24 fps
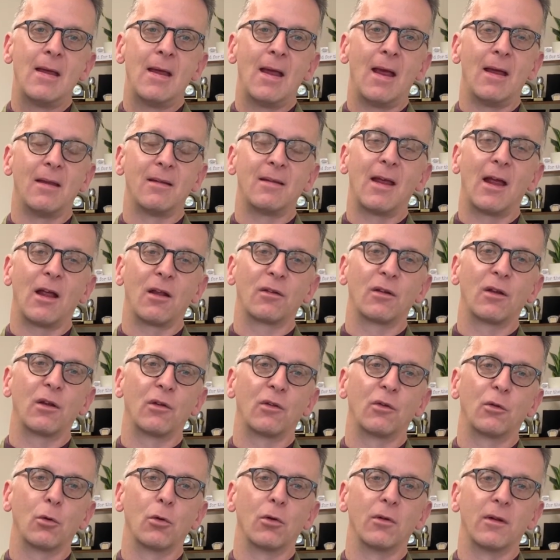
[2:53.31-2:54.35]
is asking
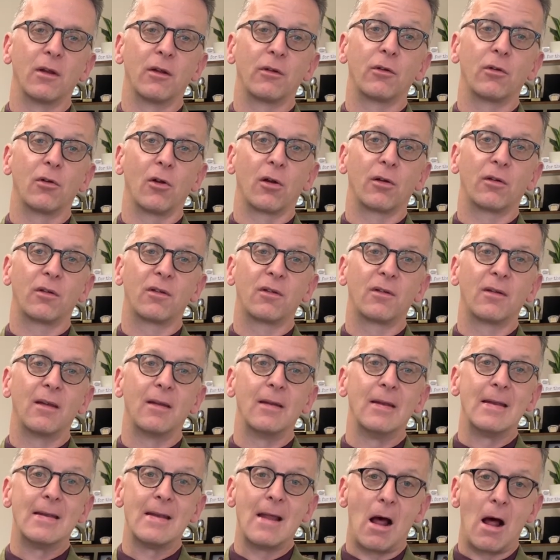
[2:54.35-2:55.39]
school districts
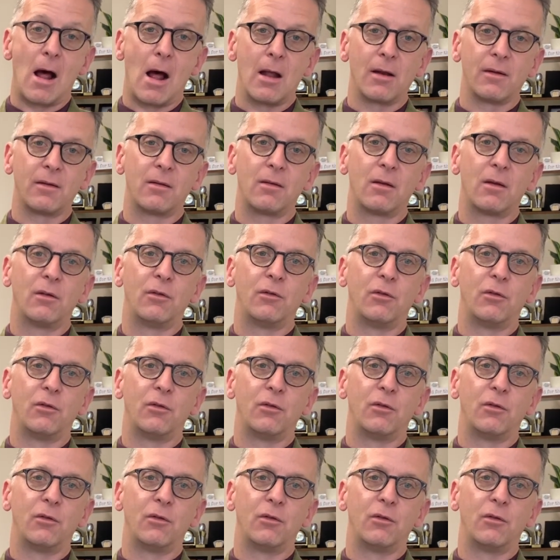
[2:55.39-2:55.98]
not